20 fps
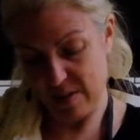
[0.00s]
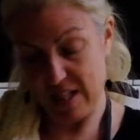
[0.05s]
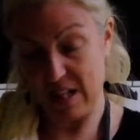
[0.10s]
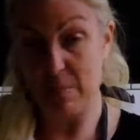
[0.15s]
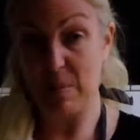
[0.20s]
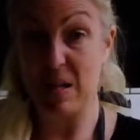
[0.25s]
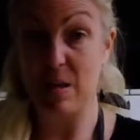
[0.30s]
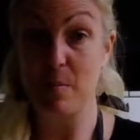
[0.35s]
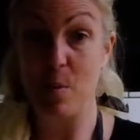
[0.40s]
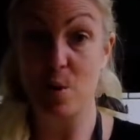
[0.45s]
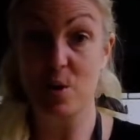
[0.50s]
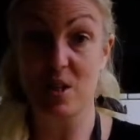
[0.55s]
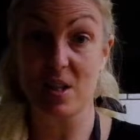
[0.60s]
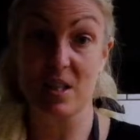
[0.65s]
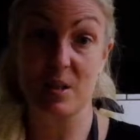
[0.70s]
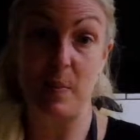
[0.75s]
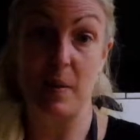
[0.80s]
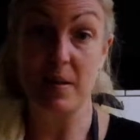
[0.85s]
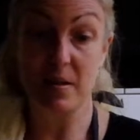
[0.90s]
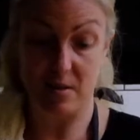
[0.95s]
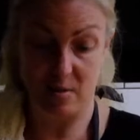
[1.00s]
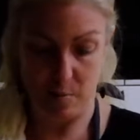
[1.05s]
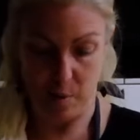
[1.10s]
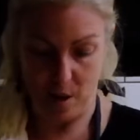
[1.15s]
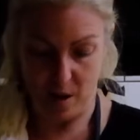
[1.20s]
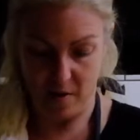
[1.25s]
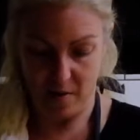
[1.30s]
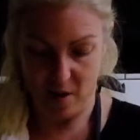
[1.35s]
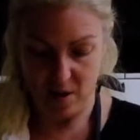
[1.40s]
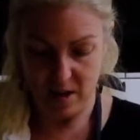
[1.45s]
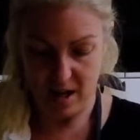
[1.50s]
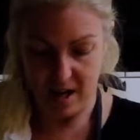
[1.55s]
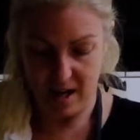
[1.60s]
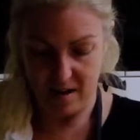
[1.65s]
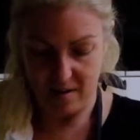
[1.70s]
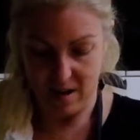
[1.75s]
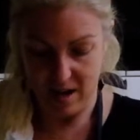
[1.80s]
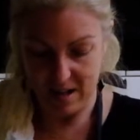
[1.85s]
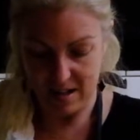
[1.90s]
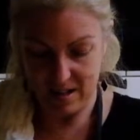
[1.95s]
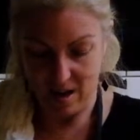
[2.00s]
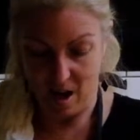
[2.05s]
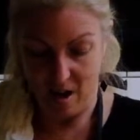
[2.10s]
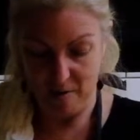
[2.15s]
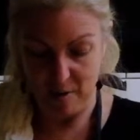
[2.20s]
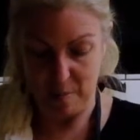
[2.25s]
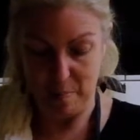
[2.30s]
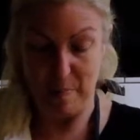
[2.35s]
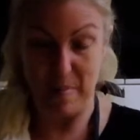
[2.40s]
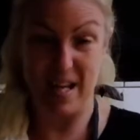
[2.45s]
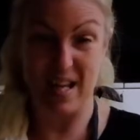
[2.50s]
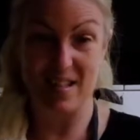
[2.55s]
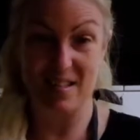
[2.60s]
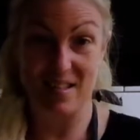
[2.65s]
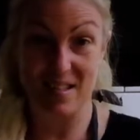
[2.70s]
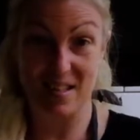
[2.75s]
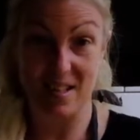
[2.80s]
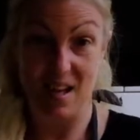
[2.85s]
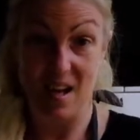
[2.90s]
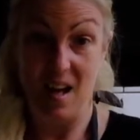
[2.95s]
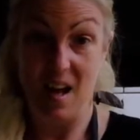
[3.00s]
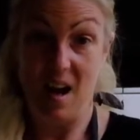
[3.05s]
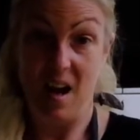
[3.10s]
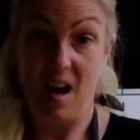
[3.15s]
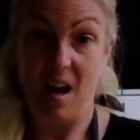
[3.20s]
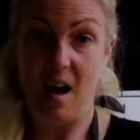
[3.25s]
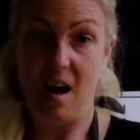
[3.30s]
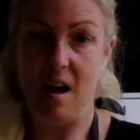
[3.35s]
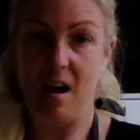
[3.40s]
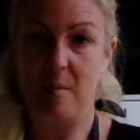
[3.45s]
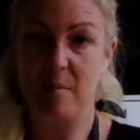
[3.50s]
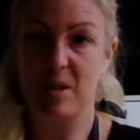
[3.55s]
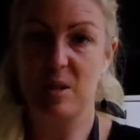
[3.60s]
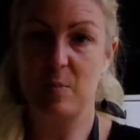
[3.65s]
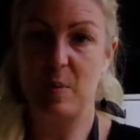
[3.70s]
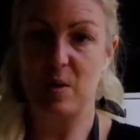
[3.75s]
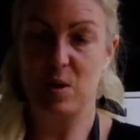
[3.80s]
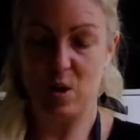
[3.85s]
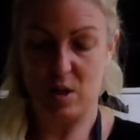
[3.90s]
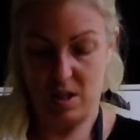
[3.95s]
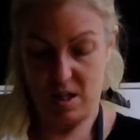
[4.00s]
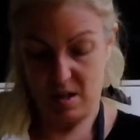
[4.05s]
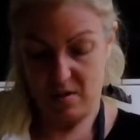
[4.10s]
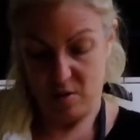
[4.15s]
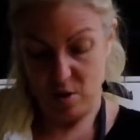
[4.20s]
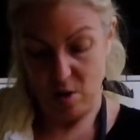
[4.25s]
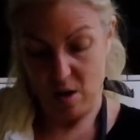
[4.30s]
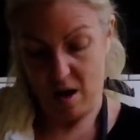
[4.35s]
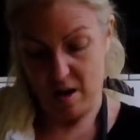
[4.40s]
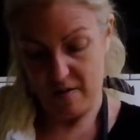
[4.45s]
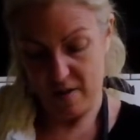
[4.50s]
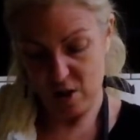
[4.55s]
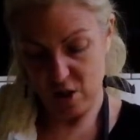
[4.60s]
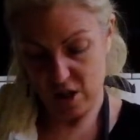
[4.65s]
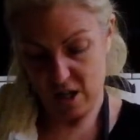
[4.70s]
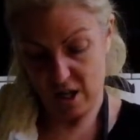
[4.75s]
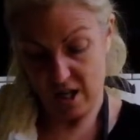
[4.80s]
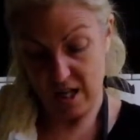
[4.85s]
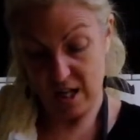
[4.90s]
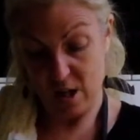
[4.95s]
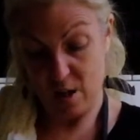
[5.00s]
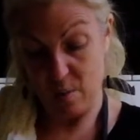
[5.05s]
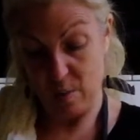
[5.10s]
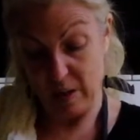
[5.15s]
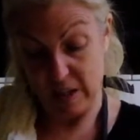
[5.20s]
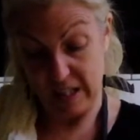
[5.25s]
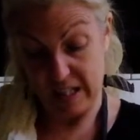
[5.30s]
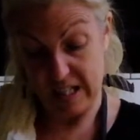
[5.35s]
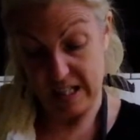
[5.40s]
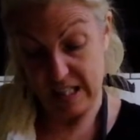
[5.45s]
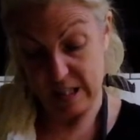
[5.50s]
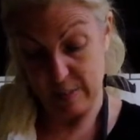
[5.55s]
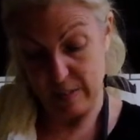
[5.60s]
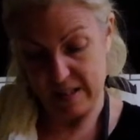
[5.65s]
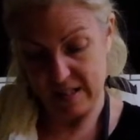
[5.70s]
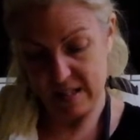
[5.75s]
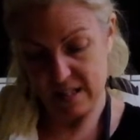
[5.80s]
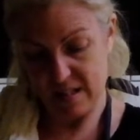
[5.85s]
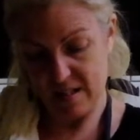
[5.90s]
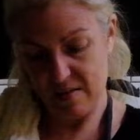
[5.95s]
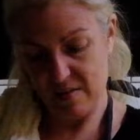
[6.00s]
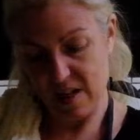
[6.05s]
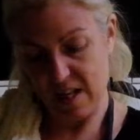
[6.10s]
it can be the most expensive part of our diet. Like often meats, especially if you're not a vegetarian, are really expensive.